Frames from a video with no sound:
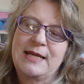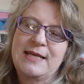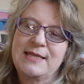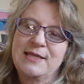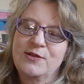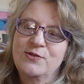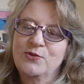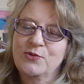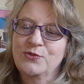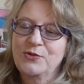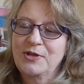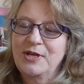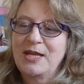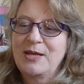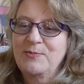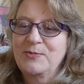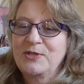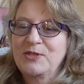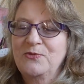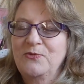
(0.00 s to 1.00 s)
in the Northern
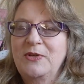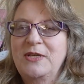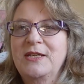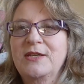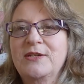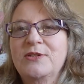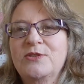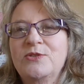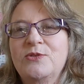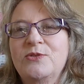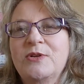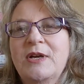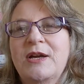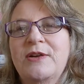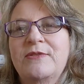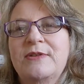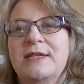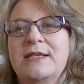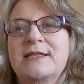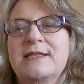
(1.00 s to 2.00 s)
Hemisphere who
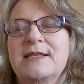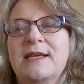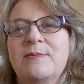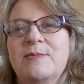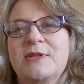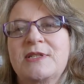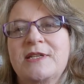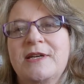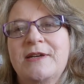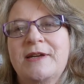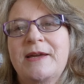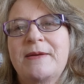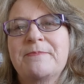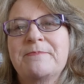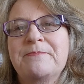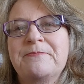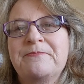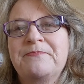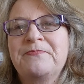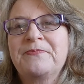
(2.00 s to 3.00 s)
are in summertime